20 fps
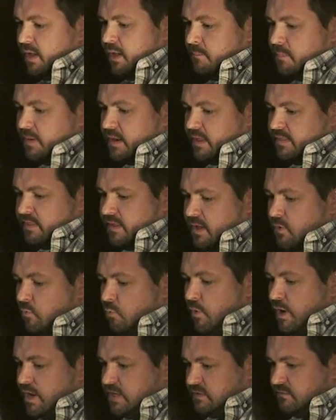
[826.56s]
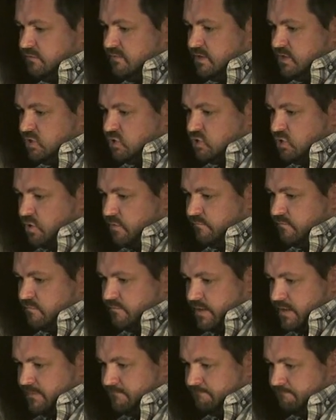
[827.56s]
But it works for this shot for
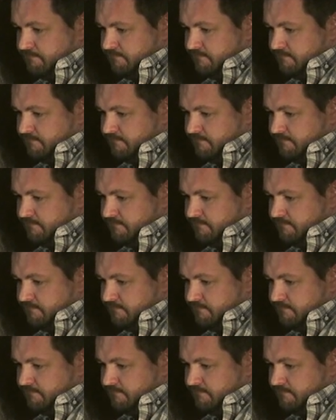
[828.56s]
me,